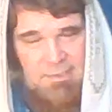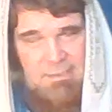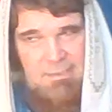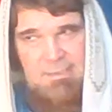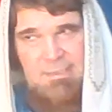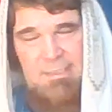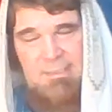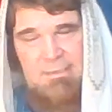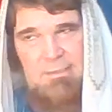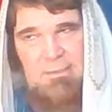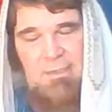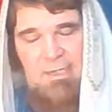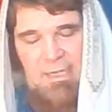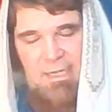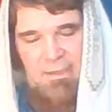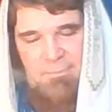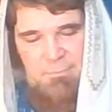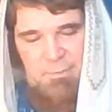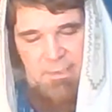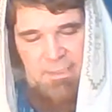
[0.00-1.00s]
these things are
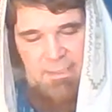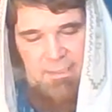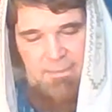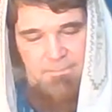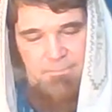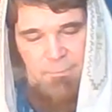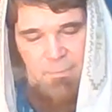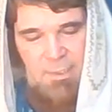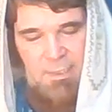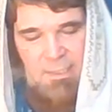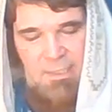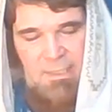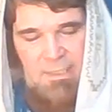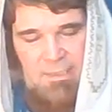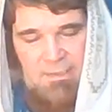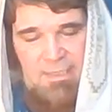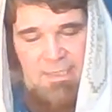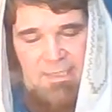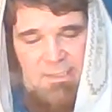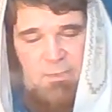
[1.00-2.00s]
happening.
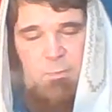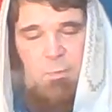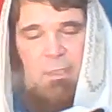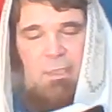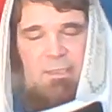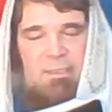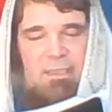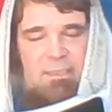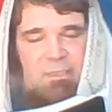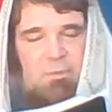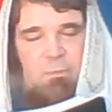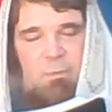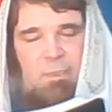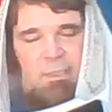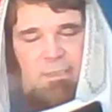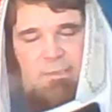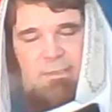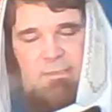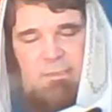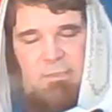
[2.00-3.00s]
And that's what, that's what
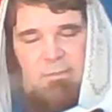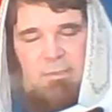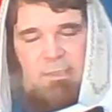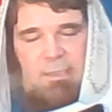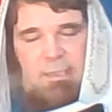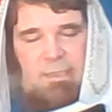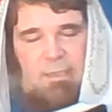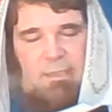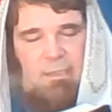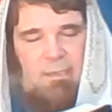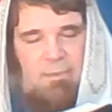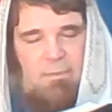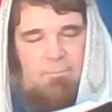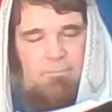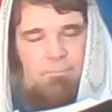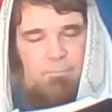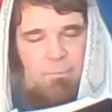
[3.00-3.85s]
he's doing here.